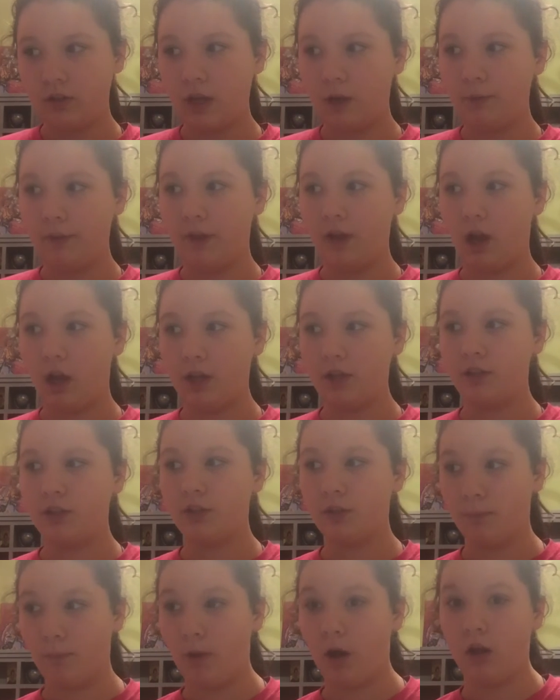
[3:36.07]
that we got
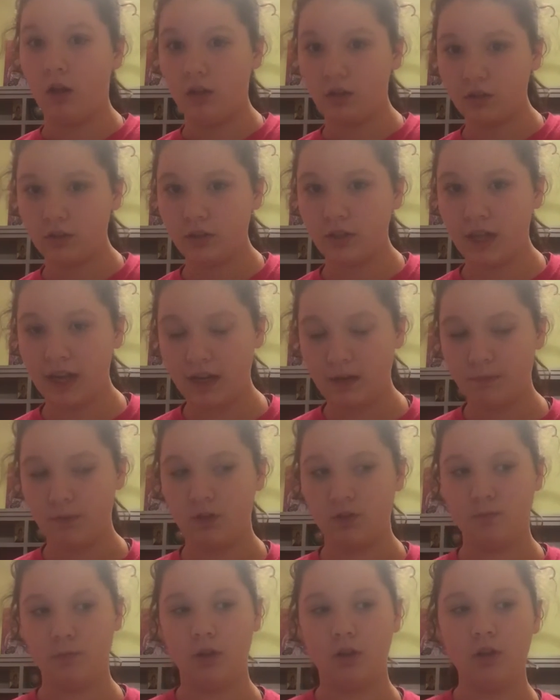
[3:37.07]
to the mall, Katy
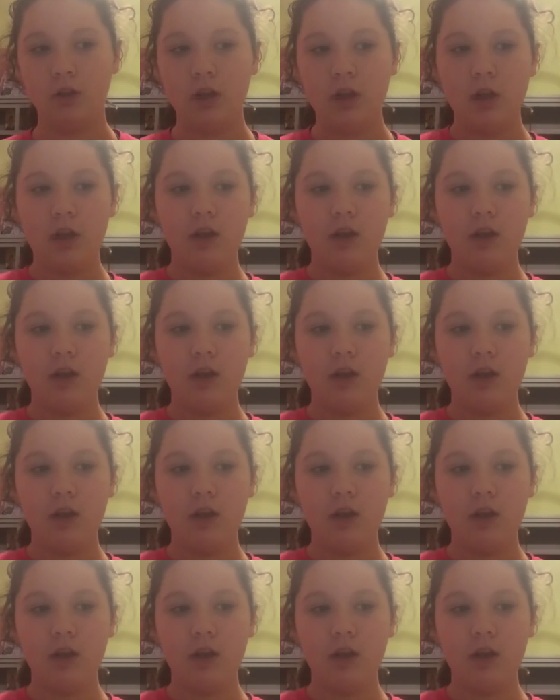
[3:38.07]
Mills Mall.